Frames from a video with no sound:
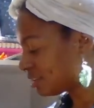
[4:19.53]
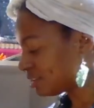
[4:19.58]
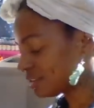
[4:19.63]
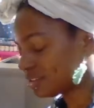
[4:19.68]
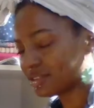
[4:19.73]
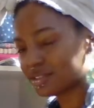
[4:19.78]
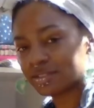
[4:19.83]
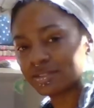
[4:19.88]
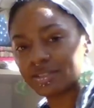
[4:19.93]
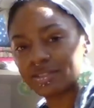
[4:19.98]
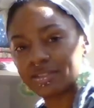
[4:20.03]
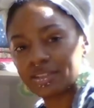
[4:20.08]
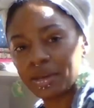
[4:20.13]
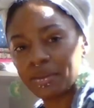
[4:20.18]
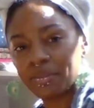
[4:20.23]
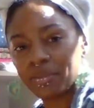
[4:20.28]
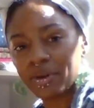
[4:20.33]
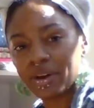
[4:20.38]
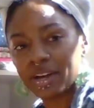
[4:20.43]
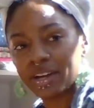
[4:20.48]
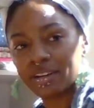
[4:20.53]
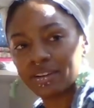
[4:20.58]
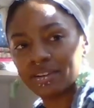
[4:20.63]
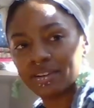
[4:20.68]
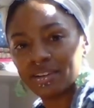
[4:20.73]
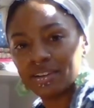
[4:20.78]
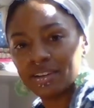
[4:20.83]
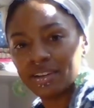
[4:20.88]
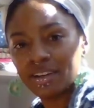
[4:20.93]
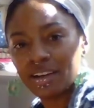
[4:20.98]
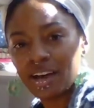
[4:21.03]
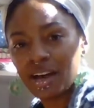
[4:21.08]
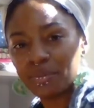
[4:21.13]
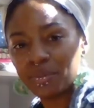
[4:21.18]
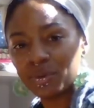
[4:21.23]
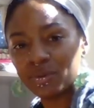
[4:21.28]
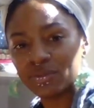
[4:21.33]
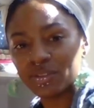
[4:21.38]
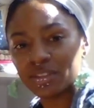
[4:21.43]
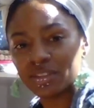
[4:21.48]
This is the same brand. I'm
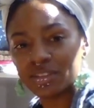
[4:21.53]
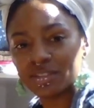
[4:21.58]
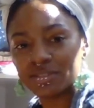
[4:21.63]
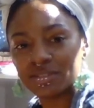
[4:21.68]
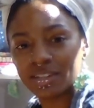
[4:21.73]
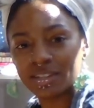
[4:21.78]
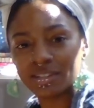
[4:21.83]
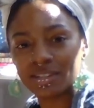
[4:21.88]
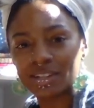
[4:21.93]
using this